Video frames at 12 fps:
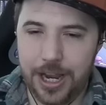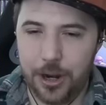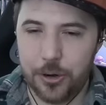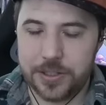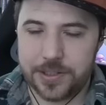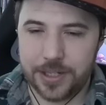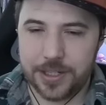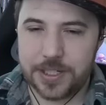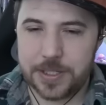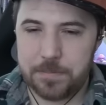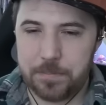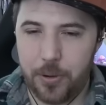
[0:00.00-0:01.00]
Oh, it's a
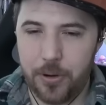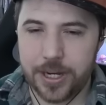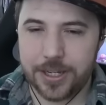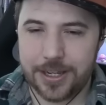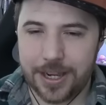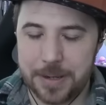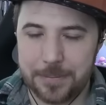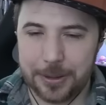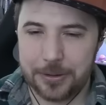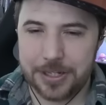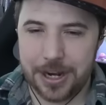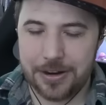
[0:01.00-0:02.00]
Spoink. People
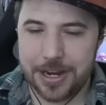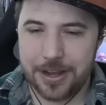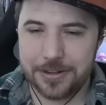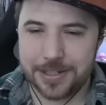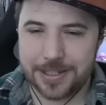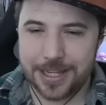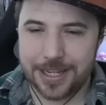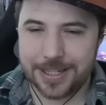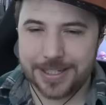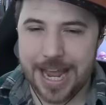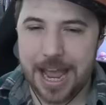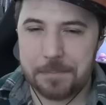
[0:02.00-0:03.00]
who don't know just think
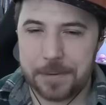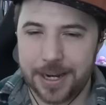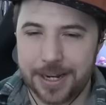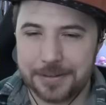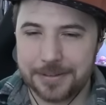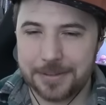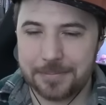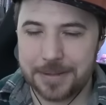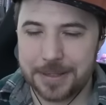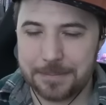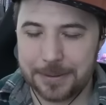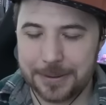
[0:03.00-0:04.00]
it's napping, and the
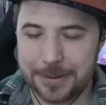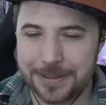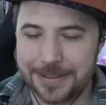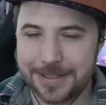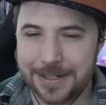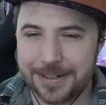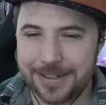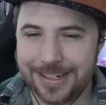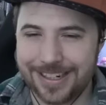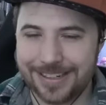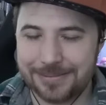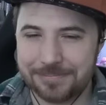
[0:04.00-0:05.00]
people who
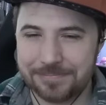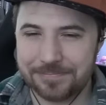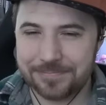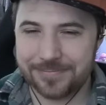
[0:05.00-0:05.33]
know,